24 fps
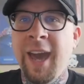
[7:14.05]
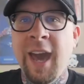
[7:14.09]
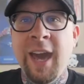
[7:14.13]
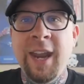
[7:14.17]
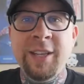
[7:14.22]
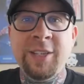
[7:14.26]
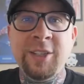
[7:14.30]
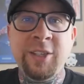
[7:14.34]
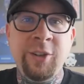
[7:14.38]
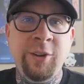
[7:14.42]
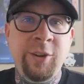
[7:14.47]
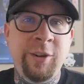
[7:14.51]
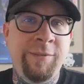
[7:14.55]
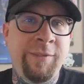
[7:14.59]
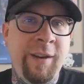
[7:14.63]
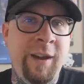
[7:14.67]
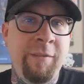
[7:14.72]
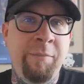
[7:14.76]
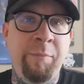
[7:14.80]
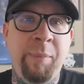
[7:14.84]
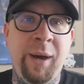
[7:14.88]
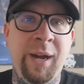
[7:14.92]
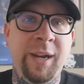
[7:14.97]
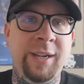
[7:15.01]
And it's
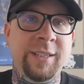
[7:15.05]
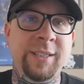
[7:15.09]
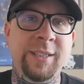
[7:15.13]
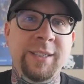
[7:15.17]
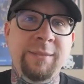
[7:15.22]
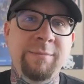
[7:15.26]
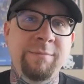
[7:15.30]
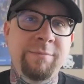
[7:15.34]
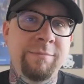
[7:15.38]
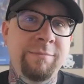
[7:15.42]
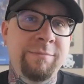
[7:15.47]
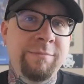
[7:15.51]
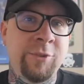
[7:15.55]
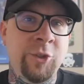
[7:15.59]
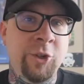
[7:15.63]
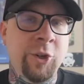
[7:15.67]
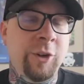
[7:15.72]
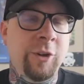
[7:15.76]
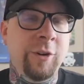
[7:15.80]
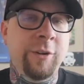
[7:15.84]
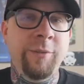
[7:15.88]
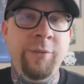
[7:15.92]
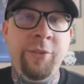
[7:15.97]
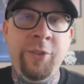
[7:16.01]
35 bucks.
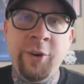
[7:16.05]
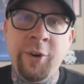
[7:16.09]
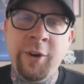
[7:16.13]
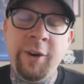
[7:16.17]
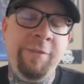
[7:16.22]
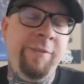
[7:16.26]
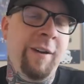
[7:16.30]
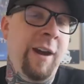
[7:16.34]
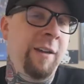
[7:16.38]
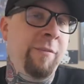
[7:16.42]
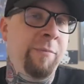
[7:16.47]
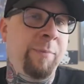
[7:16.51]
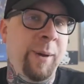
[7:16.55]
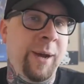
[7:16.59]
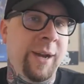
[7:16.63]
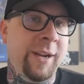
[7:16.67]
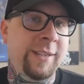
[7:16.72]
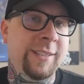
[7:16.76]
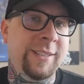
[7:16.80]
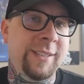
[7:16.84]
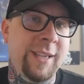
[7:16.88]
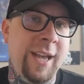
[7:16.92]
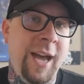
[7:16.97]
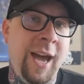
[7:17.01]
Sure, 35
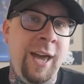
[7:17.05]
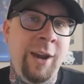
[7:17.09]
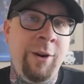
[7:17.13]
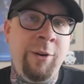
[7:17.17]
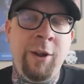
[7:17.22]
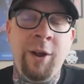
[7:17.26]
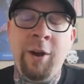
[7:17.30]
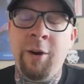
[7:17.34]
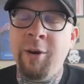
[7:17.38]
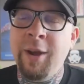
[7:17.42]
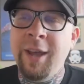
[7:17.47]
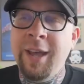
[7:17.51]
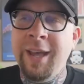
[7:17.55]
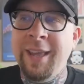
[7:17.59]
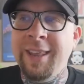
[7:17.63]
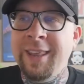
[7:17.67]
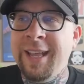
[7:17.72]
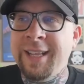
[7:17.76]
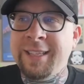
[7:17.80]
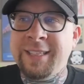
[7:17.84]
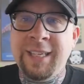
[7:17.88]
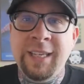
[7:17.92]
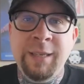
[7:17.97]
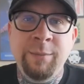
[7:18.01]
bucks. I don't know.
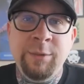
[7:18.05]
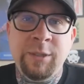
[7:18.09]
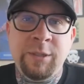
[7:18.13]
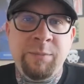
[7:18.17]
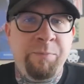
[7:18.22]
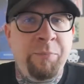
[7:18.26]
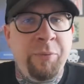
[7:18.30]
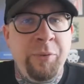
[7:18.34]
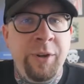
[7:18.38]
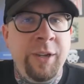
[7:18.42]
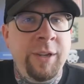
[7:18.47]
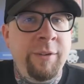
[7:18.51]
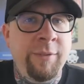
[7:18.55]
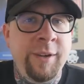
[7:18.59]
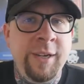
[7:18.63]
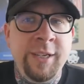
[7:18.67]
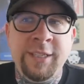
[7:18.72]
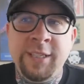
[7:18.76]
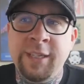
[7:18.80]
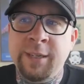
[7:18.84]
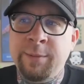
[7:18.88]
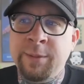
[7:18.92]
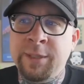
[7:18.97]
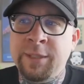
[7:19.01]
That seems pretty
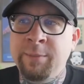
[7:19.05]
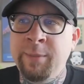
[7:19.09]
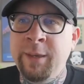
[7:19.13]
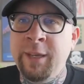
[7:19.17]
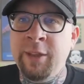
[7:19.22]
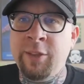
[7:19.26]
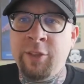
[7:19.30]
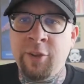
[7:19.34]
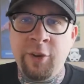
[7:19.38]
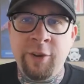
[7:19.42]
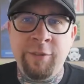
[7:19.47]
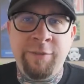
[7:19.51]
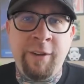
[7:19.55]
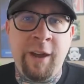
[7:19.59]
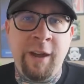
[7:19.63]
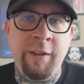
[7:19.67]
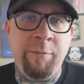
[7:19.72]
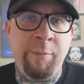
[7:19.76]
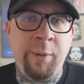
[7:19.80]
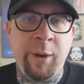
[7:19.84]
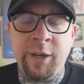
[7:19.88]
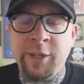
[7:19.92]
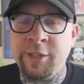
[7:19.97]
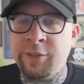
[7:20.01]
reasonable to me.
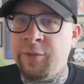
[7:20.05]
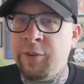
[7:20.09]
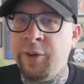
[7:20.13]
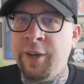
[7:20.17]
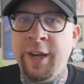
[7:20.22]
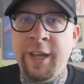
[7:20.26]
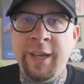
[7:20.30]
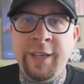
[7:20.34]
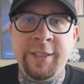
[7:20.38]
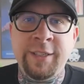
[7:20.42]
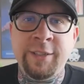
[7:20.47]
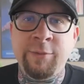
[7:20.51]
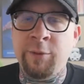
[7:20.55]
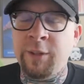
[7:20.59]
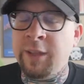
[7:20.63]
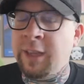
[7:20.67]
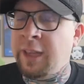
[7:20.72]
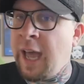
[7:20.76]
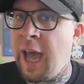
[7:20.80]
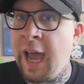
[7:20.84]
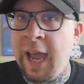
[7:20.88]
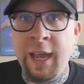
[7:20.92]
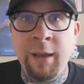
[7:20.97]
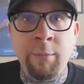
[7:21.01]
35 bucks for a nice,
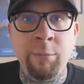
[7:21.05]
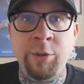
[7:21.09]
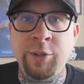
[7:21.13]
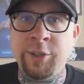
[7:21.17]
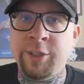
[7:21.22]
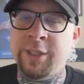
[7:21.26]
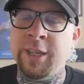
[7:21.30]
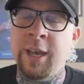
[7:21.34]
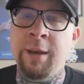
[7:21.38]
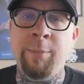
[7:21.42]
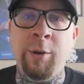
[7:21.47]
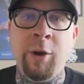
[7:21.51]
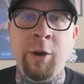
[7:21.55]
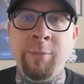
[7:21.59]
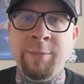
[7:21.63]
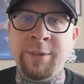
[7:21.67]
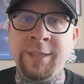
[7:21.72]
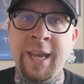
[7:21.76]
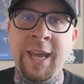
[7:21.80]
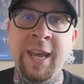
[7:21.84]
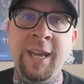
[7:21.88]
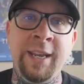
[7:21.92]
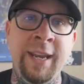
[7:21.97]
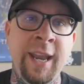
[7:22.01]
reliable sub-ohm
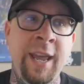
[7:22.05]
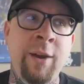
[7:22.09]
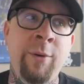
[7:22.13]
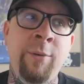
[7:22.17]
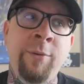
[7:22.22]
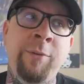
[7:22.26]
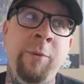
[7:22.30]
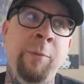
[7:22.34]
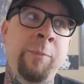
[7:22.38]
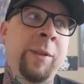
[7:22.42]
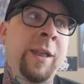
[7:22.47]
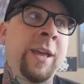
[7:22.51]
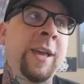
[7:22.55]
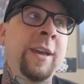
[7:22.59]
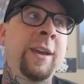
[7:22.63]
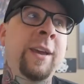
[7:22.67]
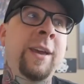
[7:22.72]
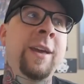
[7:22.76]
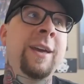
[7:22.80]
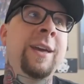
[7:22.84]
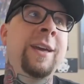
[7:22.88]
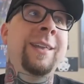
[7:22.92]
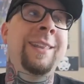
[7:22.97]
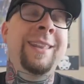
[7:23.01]
tank. Now, if we're
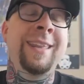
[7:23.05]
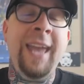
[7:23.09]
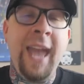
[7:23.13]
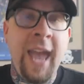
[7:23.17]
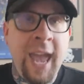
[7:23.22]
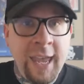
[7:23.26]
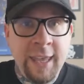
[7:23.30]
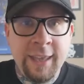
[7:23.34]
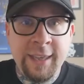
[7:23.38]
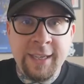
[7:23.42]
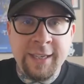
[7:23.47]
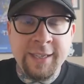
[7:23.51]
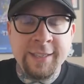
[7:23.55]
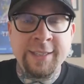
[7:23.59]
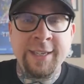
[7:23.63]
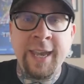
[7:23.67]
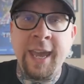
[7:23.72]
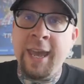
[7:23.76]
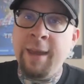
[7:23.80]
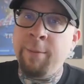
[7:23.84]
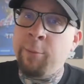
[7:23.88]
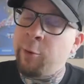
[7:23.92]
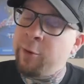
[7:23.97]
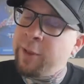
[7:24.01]
playing the Aliens
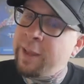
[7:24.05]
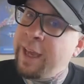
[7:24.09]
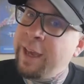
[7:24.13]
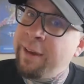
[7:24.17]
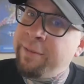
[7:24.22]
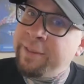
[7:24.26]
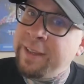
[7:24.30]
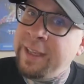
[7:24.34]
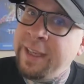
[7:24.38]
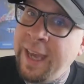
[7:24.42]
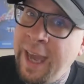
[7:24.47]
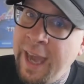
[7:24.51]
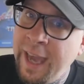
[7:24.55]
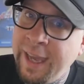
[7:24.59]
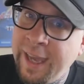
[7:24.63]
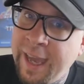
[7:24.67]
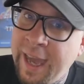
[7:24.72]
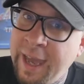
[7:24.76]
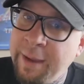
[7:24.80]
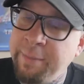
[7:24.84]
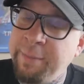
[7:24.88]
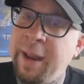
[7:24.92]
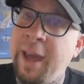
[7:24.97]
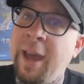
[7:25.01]
game or the FDA
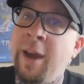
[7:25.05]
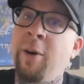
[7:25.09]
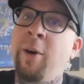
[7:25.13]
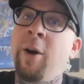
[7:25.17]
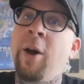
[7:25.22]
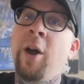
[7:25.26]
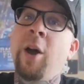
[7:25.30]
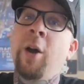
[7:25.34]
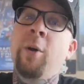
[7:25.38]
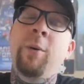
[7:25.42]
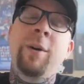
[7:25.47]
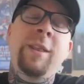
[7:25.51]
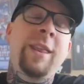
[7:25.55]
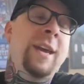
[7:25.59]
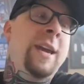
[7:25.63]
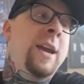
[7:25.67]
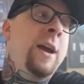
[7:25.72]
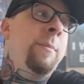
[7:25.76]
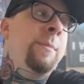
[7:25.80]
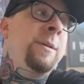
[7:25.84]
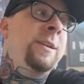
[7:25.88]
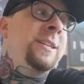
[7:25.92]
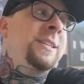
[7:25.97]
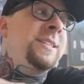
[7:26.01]
game now, where they
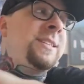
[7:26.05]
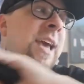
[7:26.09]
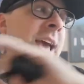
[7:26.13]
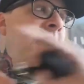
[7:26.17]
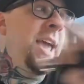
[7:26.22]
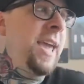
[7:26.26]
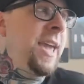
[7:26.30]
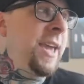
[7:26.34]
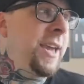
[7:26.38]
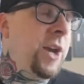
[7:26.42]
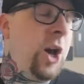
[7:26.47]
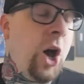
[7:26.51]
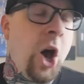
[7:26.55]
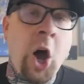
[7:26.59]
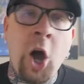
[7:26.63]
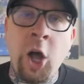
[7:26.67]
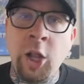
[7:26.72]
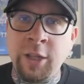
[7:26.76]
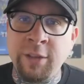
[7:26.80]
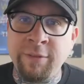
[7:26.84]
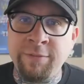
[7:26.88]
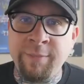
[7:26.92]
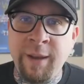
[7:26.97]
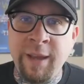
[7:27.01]
come and take
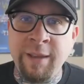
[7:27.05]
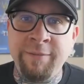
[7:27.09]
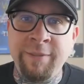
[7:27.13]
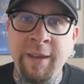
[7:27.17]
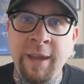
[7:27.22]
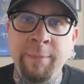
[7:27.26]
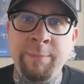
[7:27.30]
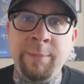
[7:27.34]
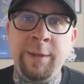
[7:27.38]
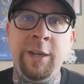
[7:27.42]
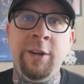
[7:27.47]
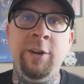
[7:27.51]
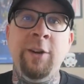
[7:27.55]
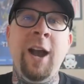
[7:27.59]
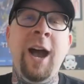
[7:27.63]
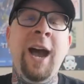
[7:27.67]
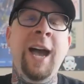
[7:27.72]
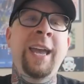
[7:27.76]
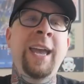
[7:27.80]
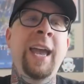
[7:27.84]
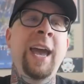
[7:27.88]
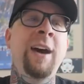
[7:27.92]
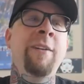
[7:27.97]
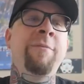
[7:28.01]
all of my vape gear,
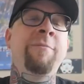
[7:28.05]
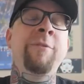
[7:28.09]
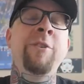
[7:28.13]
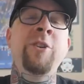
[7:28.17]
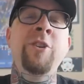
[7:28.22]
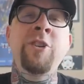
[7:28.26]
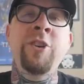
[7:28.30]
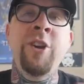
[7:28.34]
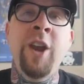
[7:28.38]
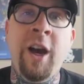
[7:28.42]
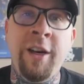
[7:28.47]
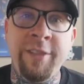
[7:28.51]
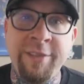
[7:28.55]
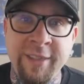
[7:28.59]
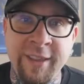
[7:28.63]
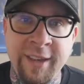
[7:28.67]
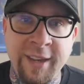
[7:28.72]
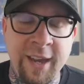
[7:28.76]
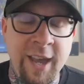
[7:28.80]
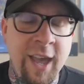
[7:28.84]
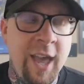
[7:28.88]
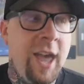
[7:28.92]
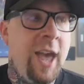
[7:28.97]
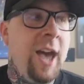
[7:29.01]
I have
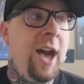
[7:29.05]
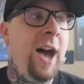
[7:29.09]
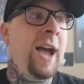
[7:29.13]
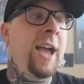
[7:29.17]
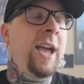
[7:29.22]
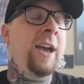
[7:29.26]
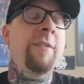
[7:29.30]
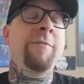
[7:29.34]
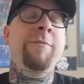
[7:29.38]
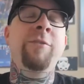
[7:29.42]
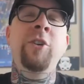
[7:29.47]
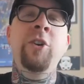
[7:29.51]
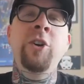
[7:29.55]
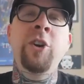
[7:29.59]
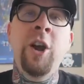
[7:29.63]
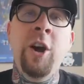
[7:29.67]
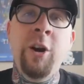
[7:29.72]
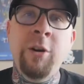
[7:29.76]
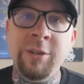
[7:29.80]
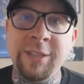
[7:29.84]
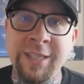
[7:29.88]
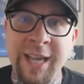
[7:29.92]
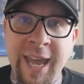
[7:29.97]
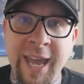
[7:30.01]
nothing. I have
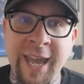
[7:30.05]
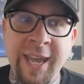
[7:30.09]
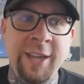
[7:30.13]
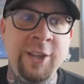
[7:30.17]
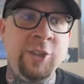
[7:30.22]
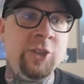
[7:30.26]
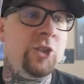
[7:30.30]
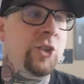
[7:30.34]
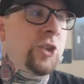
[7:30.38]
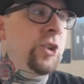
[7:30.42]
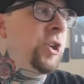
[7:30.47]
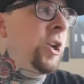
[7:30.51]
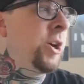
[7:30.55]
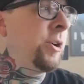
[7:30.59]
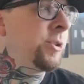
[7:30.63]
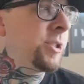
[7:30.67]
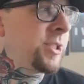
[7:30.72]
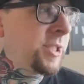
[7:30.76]
no tanks, no